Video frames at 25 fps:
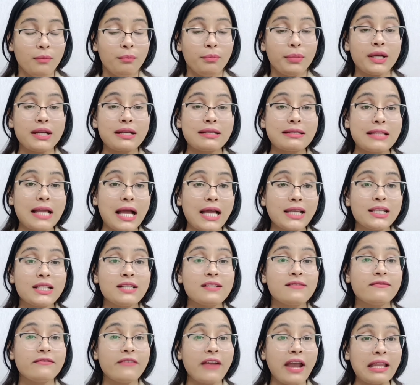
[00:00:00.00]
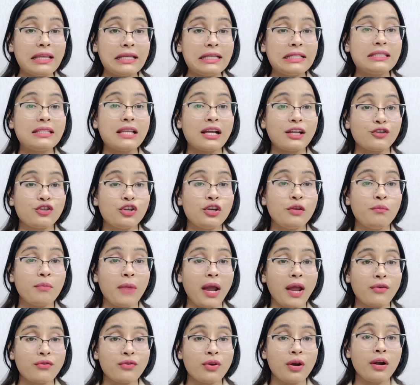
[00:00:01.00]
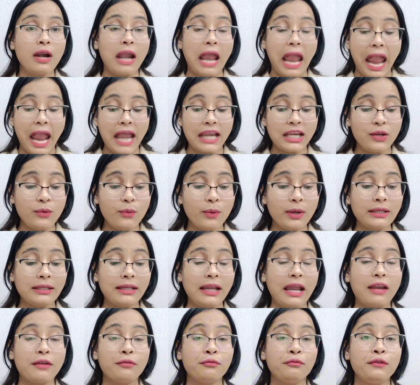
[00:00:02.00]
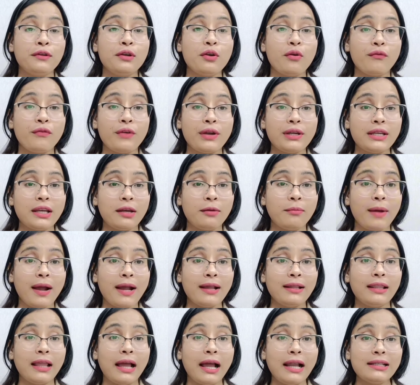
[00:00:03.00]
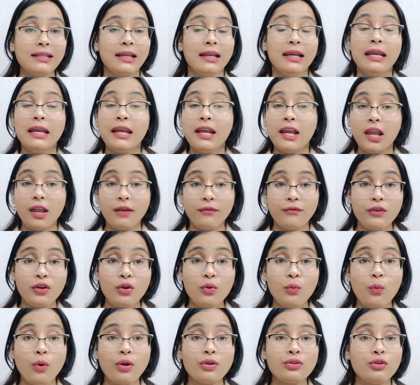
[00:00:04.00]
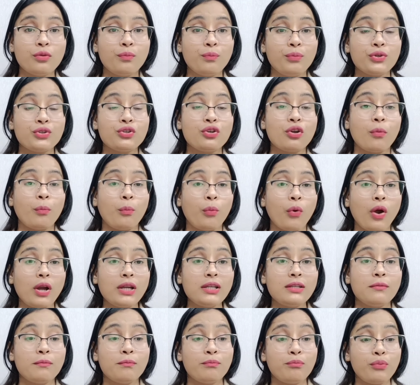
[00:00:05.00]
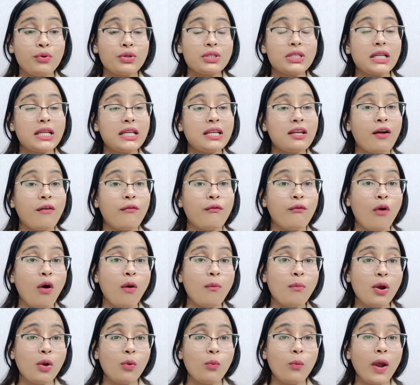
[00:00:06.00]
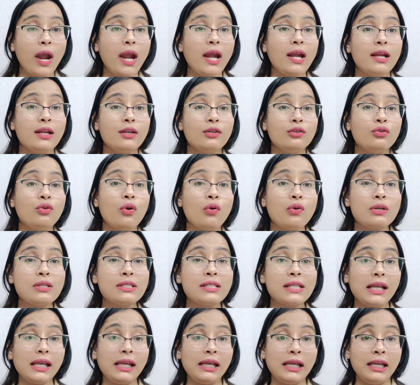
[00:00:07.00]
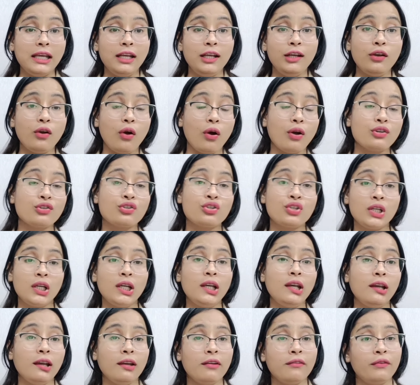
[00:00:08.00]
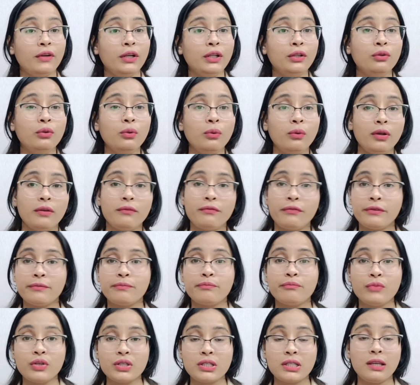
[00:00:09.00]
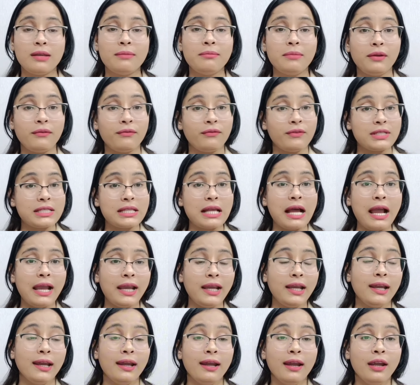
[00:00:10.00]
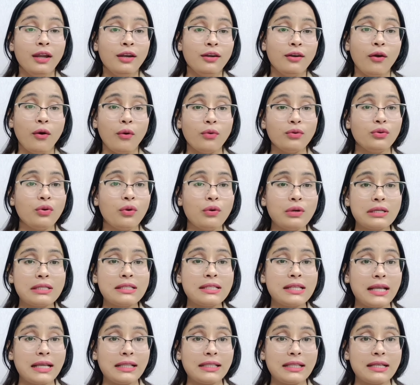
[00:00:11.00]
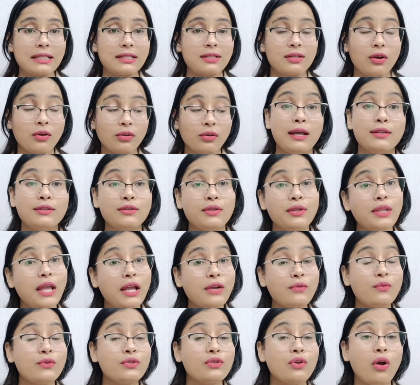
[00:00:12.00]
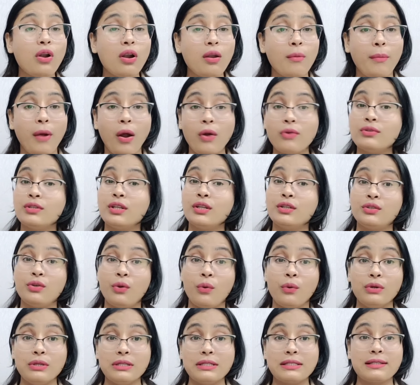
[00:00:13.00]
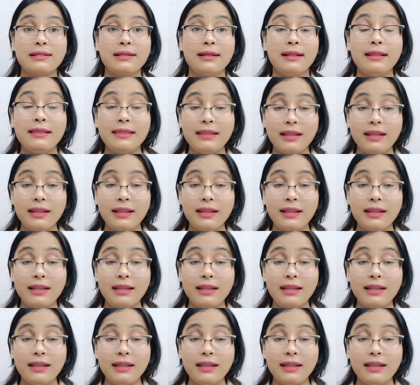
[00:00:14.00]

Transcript: Because that is very touchy matter. Anyone can feel offended by that. If you want to put your point, put in a formal way. Don't say he or she, if Hindu, if it's Muslim, if it's I. No, don't say this. So that was all about the don'ts.